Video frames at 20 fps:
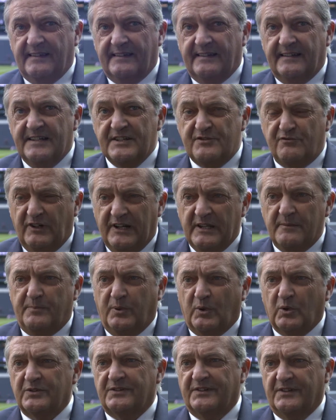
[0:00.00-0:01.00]
it's really
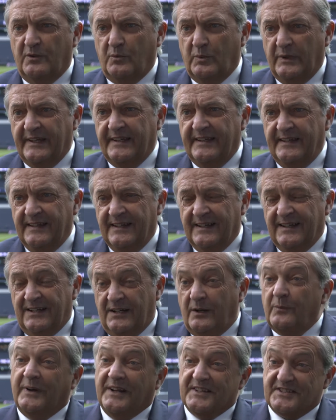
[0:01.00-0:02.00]
important that we,
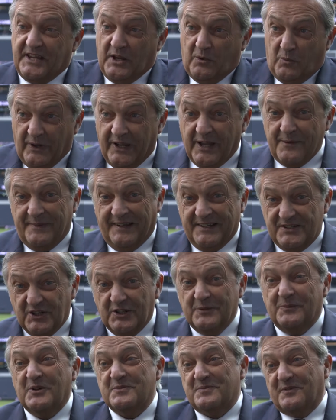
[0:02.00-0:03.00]
when I say we, I mean
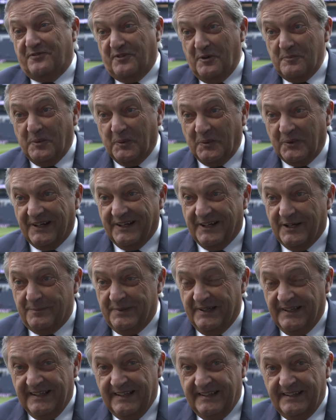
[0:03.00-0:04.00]
Tottenham Hotspur Football Club,
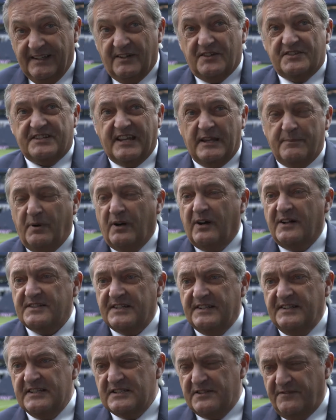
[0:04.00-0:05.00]
you know, take part
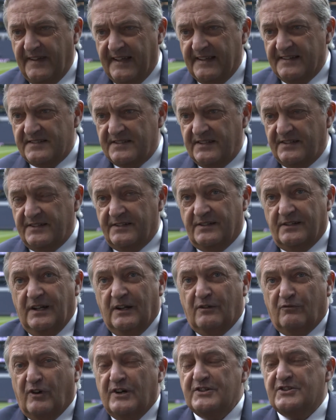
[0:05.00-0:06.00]
in these events that are
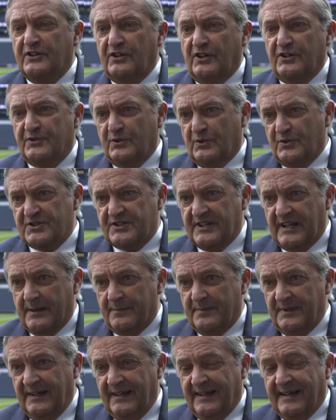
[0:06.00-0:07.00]
right on our doorstep.
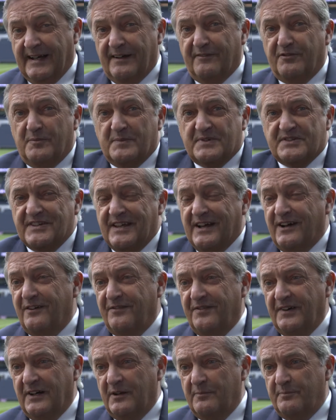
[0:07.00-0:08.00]
And for
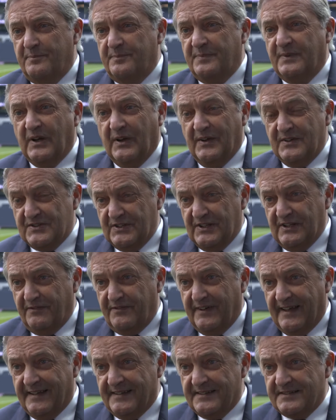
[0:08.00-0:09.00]
myself, going to the
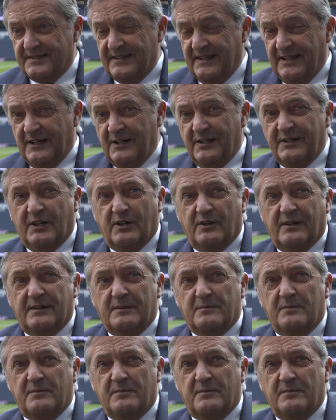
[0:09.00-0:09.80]
event, you know,